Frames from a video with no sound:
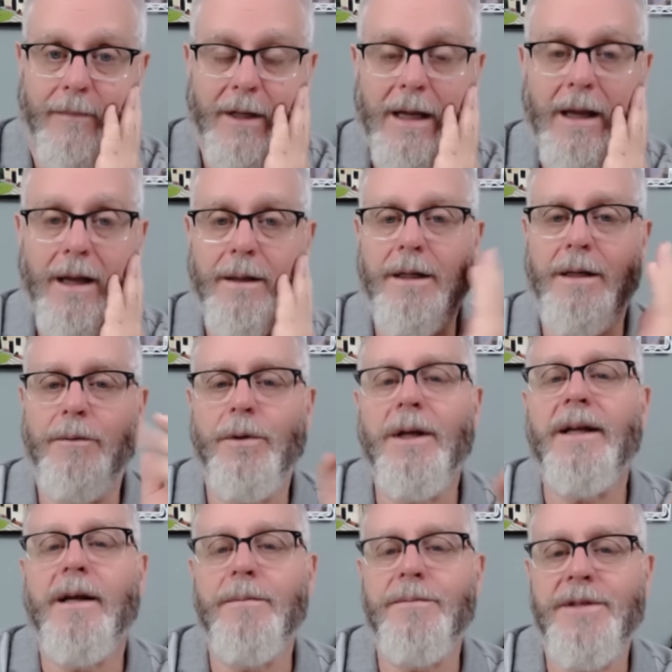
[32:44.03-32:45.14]
And it
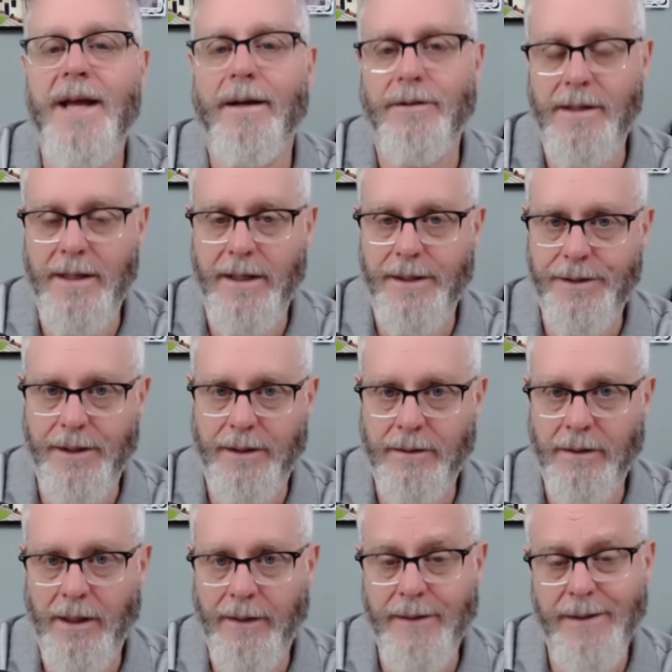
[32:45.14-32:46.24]
really comes down to this, and
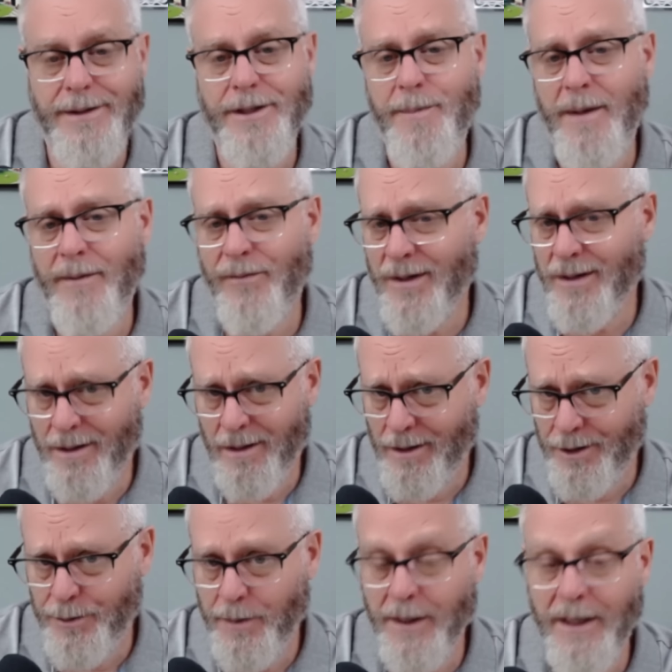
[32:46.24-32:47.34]
this is meant for
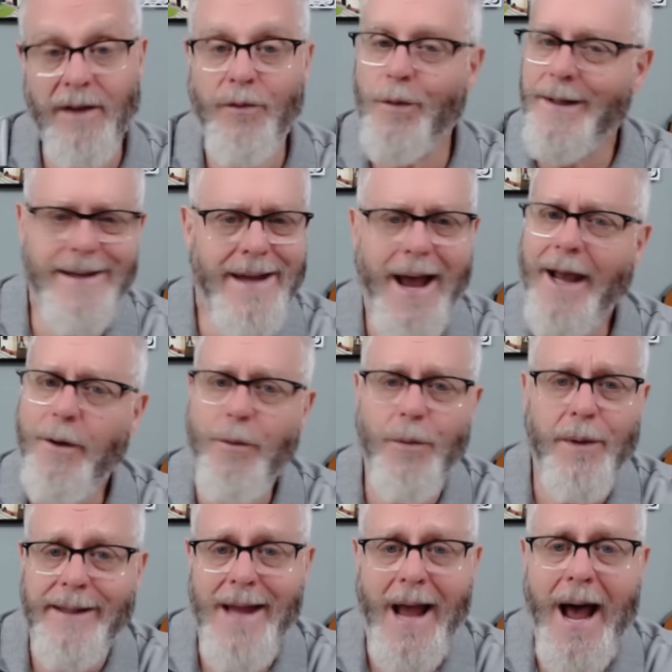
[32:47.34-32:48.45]
encouragement. If we die,
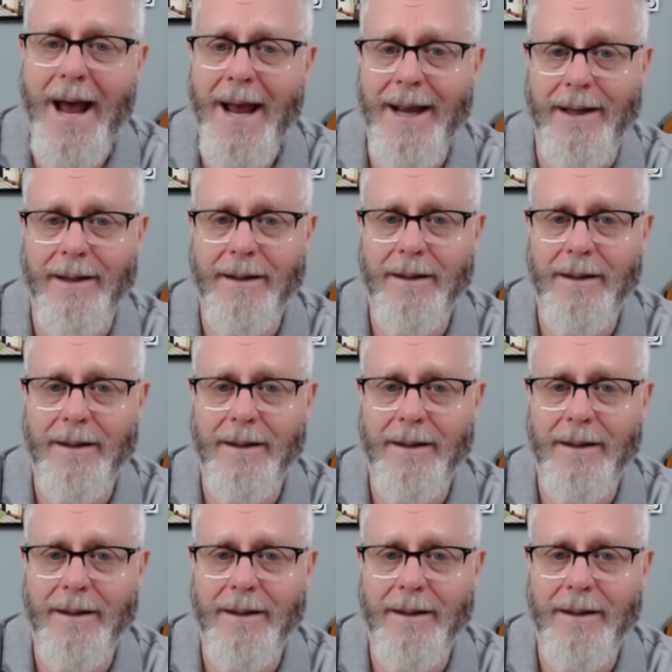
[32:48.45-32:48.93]
we die.